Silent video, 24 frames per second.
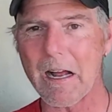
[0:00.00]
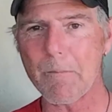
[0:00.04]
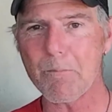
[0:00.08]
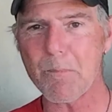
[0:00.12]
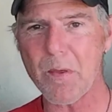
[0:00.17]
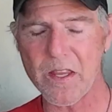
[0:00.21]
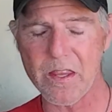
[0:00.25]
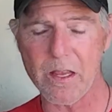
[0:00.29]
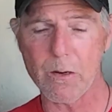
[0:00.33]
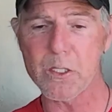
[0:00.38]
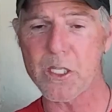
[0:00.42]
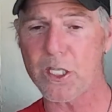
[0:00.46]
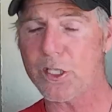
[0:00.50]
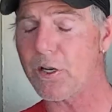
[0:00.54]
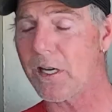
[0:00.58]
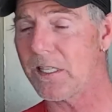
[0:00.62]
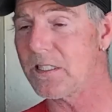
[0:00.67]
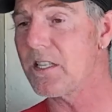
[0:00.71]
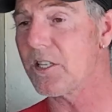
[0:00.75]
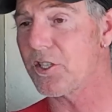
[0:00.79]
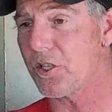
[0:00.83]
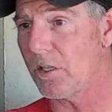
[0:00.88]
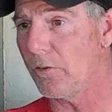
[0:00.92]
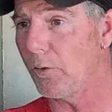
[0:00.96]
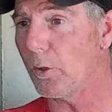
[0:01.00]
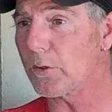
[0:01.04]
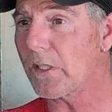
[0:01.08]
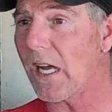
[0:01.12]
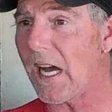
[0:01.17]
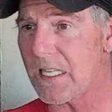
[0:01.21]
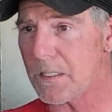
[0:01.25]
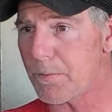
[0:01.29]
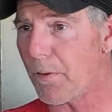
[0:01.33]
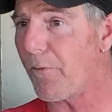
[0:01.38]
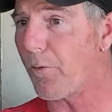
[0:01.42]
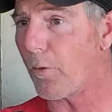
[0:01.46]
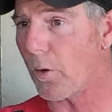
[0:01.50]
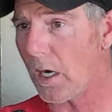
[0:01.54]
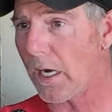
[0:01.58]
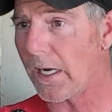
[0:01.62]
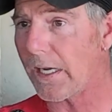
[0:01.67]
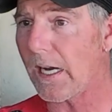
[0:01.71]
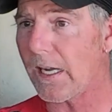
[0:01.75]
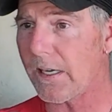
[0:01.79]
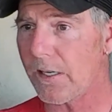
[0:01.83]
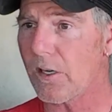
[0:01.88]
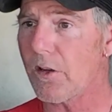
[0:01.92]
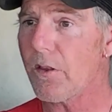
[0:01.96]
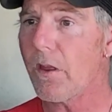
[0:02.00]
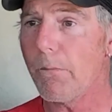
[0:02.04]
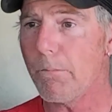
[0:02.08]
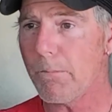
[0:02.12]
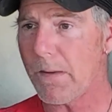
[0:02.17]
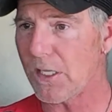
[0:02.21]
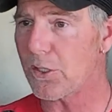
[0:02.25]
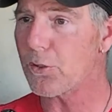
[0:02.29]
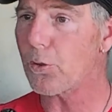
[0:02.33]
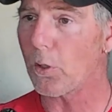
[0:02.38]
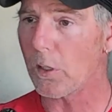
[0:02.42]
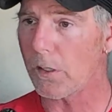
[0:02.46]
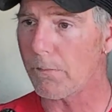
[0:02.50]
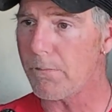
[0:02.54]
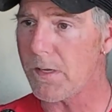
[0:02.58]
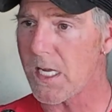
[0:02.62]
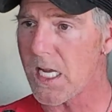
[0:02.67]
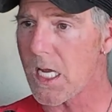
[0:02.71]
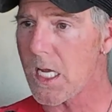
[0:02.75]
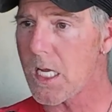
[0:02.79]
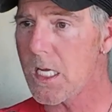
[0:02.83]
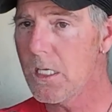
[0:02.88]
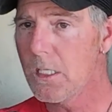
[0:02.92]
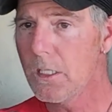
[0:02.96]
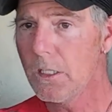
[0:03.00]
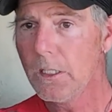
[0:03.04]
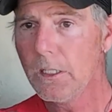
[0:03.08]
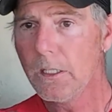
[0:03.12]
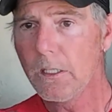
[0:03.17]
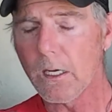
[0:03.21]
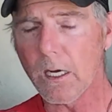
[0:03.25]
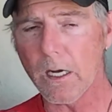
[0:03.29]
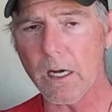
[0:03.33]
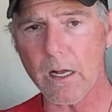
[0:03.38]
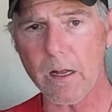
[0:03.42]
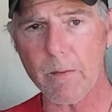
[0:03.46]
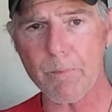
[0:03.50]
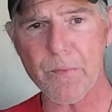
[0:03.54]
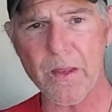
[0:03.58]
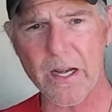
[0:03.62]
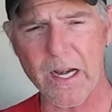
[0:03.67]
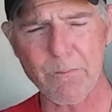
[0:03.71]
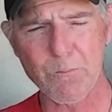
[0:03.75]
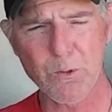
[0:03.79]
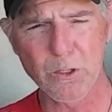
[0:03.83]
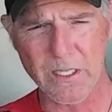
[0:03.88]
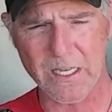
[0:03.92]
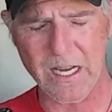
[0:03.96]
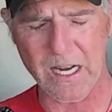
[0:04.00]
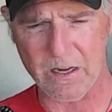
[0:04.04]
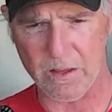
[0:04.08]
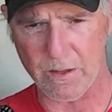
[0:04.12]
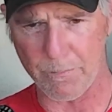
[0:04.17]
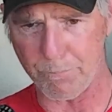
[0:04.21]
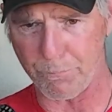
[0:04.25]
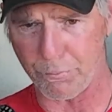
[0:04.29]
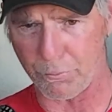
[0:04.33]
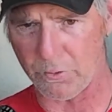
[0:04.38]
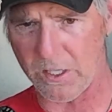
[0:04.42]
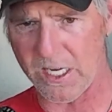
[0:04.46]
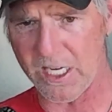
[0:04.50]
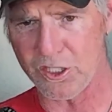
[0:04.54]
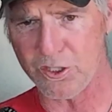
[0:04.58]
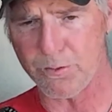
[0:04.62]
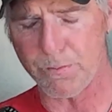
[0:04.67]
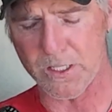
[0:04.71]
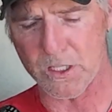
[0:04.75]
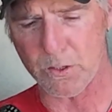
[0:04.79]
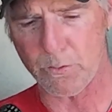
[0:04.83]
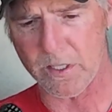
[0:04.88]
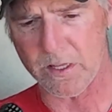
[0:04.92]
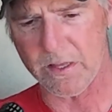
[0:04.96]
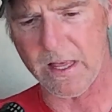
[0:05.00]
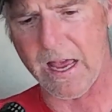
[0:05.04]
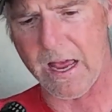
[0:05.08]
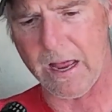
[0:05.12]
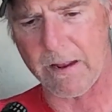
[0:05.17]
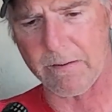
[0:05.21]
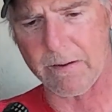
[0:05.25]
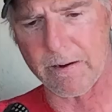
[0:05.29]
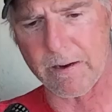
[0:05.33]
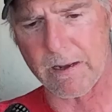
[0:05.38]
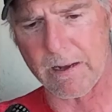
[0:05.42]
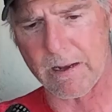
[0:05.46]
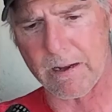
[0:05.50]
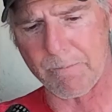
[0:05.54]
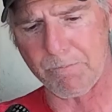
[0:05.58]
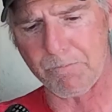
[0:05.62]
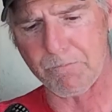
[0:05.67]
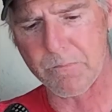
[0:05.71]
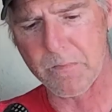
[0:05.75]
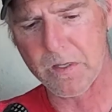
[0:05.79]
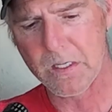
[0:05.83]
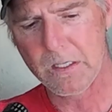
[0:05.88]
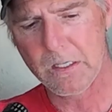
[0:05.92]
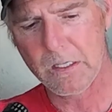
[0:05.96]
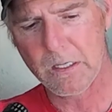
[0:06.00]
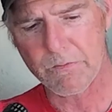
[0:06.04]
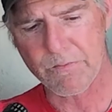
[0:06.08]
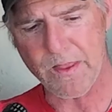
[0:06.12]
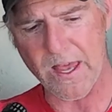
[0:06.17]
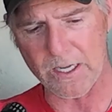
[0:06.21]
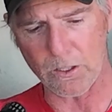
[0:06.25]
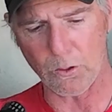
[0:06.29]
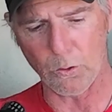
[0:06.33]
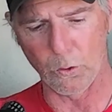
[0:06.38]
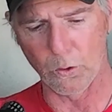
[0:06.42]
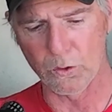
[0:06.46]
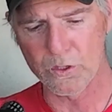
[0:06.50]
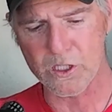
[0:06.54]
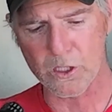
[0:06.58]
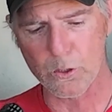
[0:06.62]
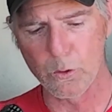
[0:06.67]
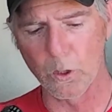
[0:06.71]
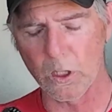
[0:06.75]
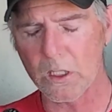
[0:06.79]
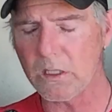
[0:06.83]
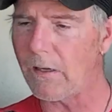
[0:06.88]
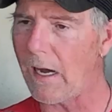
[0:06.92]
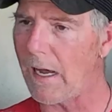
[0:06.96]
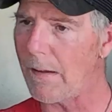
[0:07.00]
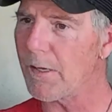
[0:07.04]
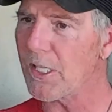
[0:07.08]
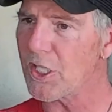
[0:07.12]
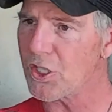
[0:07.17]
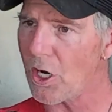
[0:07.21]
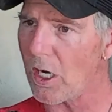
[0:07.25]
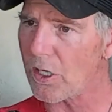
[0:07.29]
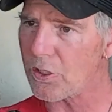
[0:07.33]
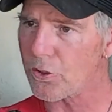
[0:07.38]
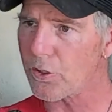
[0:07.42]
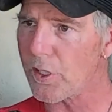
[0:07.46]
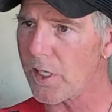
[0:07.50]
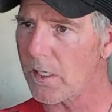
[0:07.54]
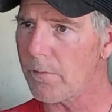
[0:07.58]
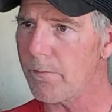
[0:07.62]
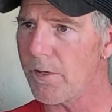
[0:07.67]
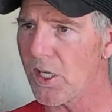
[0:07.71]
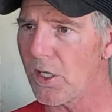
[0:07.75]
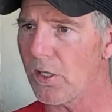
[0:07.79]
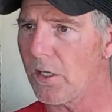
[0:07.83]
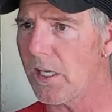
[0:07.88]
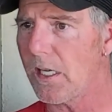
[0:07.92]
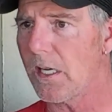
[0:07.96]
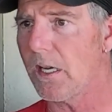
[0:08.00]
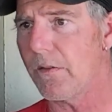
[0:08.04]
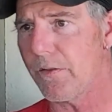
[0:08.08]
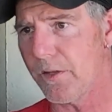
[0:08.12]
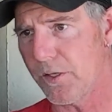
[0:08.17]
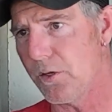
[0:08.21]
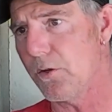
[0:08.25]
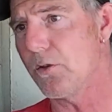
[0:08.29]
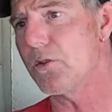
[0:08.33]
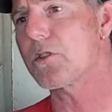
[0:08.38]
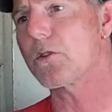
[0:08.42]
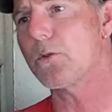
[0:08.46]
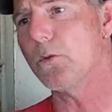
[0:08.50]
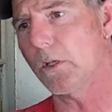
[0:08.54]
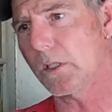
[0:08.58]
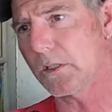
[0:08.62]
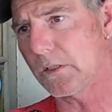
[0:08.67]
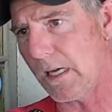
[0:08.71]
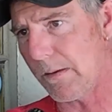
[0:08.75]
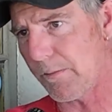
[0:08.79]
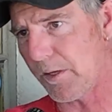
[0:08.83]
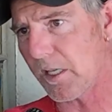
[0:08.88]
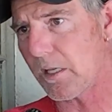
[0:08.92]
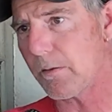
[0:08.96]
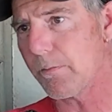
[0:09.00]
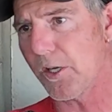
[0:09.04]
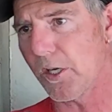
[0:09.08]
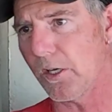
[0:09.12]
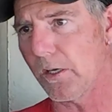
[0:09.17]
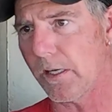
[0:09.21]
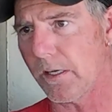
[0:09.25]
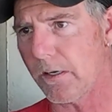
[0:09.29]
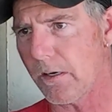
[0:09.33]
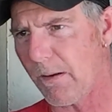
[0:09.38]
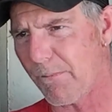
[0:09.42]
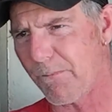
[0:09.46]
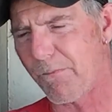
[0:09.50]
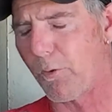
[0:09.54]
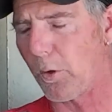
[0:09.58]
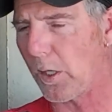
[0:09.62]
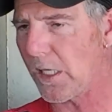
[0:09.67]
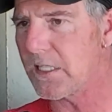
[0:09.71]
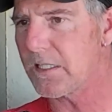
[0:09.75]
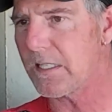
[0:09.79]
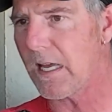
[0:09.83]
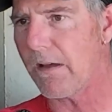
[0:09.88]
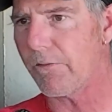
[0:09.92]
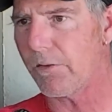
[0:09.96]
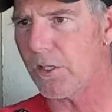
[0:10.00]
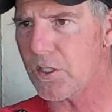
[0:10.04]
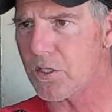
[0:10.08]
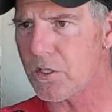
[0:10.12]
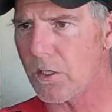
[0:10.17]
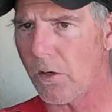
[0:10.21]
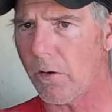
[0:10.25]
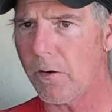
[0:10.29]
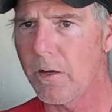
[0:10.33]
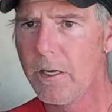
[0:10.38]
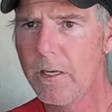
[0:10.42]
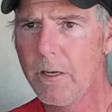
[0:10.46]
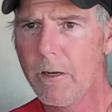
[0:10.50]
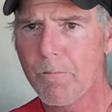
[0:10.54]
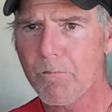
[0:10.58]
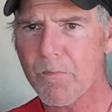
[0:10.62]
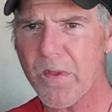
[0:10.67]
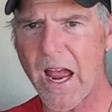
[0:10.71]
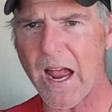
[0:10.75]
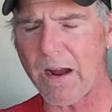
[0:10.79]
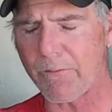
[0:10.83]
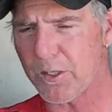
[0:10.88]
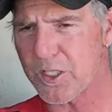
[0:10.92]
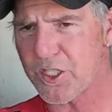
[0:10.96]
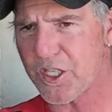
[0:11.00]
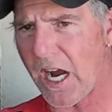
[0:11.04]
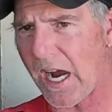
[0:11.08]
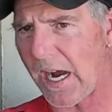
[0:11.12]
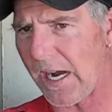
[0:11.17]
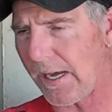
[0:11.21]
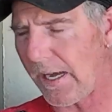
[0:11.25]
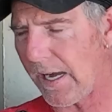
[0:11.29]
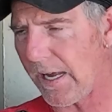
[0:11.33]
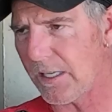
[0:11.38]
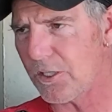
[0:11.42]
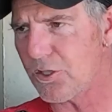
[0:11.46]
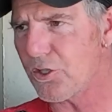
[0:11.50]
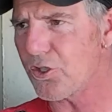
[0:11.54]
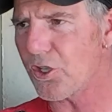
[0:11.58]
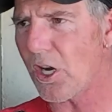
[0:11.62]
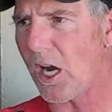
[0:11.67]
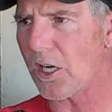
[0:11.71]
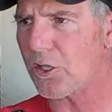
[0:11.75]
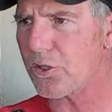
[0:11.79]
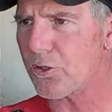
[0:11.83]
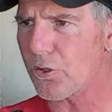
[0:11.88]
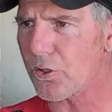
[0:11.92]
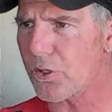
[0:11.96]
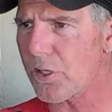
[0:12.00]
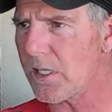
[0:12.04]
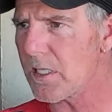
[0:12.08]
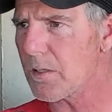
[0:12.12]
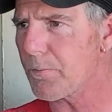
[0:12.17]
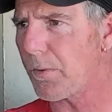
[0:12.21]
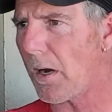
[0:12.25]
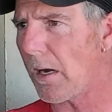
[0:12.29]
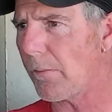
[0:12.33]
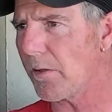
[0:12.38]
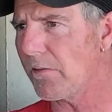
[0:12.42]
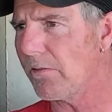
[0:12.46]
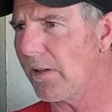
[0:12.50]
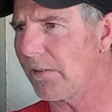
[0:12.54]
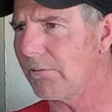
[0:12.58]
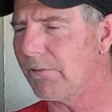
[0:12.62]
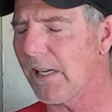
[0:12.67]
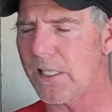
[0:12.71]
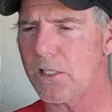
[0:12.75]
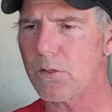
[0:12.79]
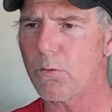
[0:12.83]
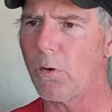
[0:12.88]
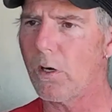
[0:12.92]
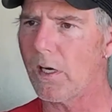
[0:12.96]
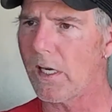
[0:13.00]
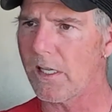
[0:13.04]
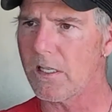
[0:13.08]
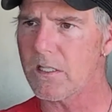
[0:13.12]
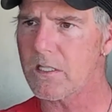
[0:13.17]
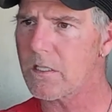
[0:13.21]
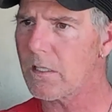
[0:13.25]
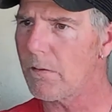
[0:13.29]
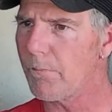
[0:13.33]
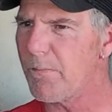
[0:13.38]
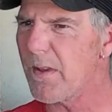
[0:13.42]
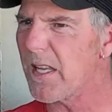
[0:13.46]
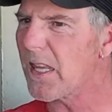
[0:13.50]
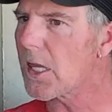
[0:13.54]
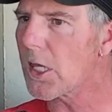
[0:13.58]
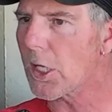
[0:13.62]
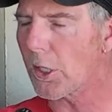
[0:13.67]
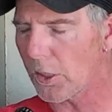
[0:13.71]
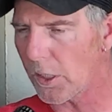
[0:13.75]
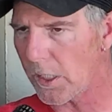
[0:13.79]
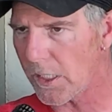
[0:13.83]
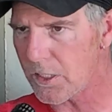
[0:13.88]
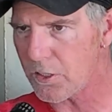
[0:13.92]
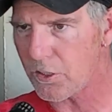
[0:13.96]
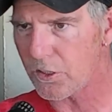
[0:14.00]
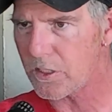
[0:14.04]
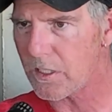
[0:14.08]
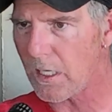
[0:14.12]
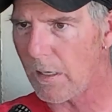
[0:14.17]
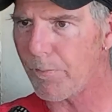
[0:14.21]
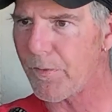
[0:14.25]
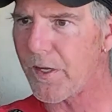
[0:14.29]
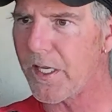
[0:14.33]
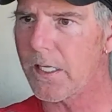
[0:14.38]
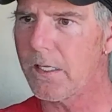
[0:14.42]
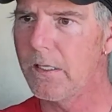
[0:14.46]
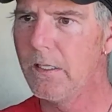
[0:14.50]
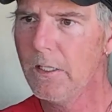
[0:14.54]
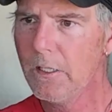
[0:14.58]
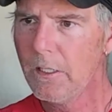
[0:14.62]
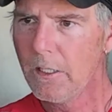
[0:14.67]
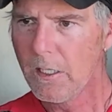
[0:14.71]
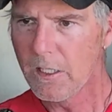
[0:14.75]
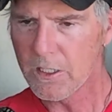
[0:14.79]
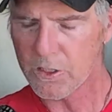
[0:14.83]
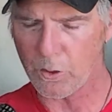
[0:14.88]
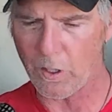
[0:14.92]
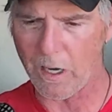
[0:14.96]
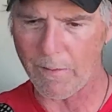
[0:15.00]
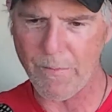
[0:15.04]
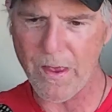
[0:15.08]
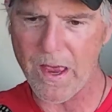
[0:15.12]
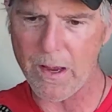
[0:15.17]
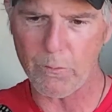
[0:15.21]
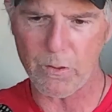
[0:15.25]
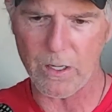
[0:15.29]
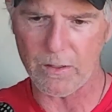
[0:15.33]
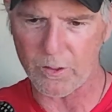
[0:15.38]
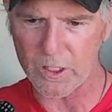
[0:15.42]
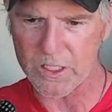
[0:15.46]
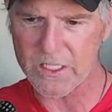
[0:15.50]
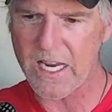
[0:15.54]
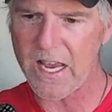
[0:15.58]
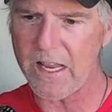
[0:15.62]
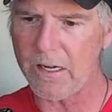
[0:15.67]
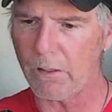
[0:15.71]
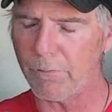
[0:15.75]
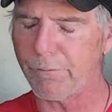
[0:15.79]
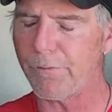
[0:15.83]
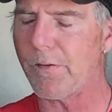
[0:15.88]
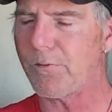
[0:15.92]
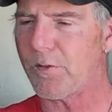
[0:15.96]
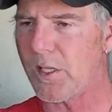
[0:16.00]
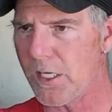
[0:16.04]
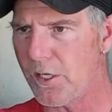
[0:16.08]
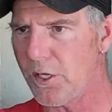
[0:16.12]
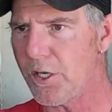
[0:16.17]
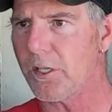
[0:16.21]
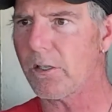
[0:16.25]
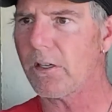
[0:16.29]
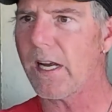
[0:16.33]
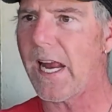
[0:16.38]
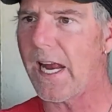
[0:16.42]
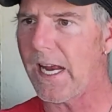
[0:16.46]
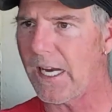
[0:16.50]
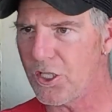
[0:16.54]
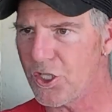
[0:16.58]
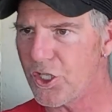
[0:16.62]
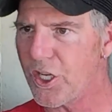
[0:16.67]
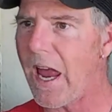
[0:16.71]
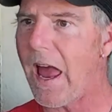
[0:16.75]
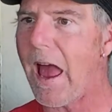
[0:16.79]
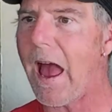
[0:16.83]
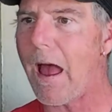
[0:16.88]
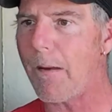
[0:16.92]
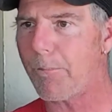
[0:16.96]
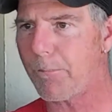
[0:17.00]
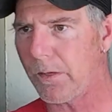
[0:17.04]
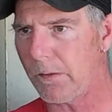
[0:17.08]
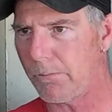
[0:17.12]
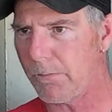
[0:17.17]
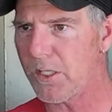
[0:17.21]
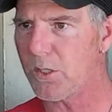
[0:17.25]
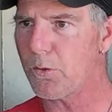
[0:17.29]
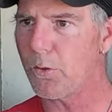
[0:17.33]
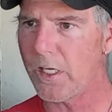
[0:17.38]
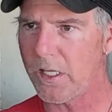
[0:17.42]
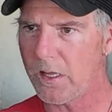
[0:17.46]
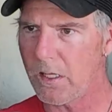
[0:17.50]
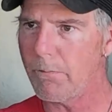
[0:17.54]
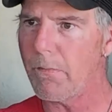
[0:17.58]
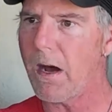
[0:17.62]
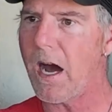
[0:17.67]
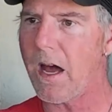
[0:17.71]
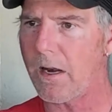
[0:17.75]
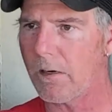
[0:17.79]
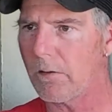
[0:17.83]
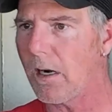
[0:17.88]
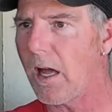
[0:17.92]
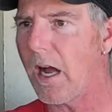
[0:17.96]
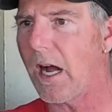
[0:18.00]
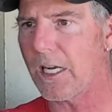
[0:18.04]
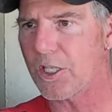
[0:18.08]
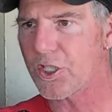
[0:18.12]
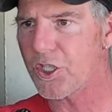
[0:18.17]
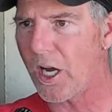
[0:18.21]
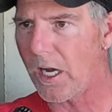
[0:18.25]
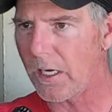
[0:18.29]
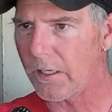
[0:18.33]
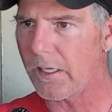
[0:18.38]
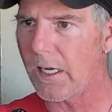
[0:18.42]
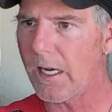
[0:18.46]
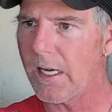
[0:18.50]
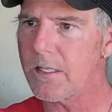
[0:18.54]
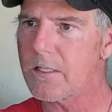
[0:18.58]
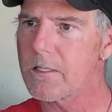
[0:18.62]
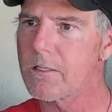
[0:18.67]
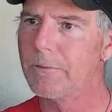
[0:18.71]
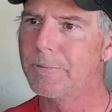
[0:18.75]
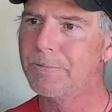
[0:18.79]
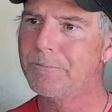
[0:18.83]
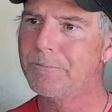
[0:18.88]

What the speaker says: And there was a transition of old guys before I got here that mentored me. And I'm really kind of the bridge between that old school climbing Joshua Tree community and the new school climbing community. I'm 47, so average guide age in Joshua Tree is probably like late 20s to mid 30s or something. So I'm that 10 or 15 year age gap in between the modern hotshot guides.